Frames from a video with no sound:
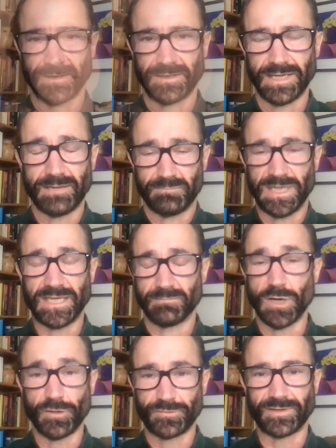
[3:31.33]
Yeah,
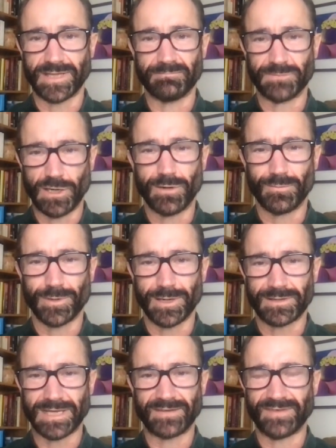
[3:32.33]
meaning most of them don't
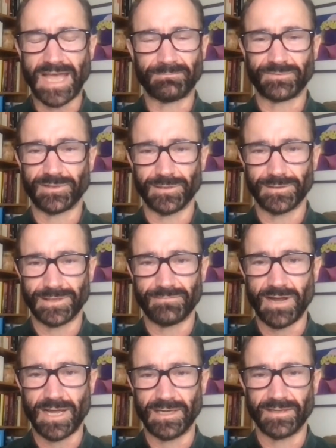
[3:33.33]
work. That's absolutely
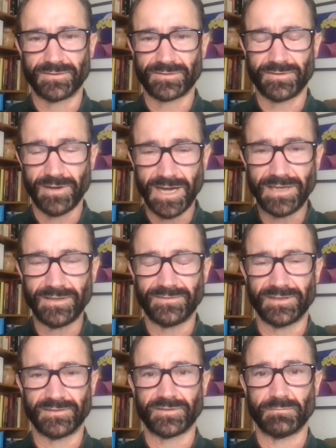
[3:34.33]
right.
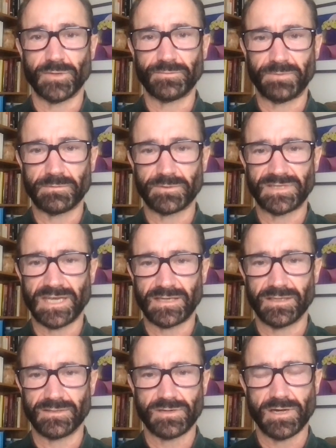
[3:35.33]
Crazy. So most people are
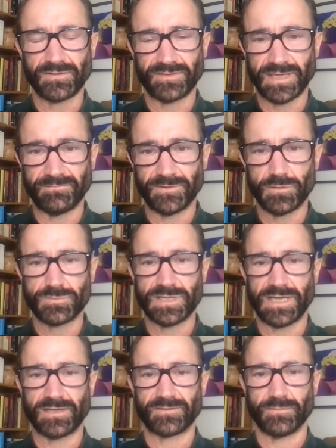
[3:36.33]
taking drugs that have no
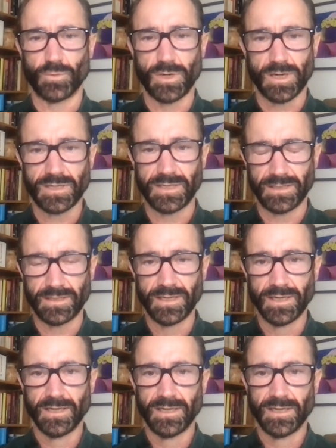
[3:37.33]
chance of working.